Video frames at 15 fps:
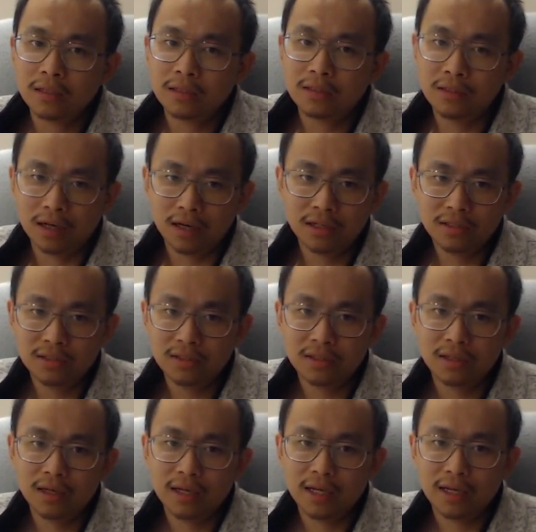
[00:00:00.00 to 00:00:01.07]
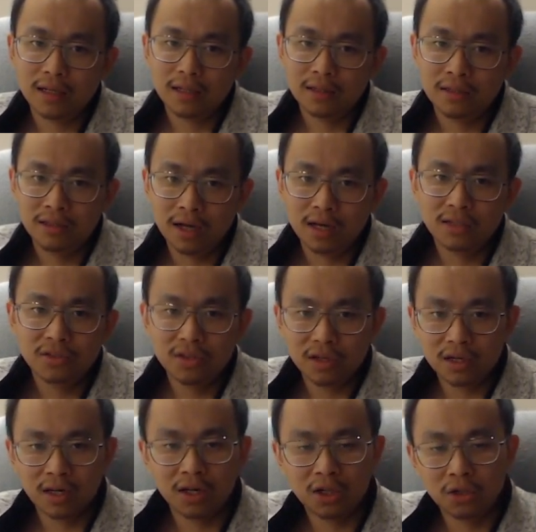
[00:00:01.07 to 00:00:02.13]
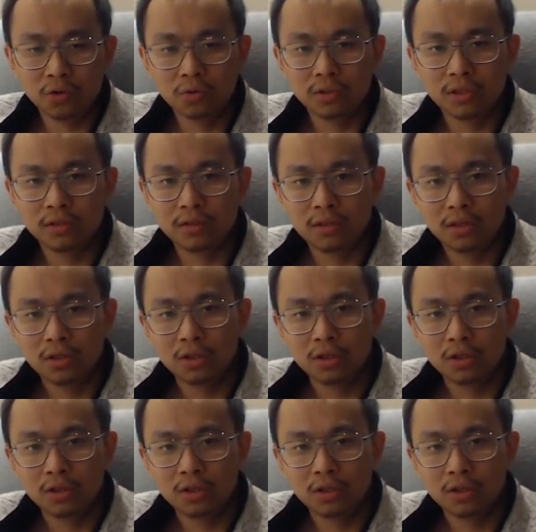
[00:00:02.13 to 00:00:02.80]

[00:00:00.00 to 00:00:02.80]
Does the conclusion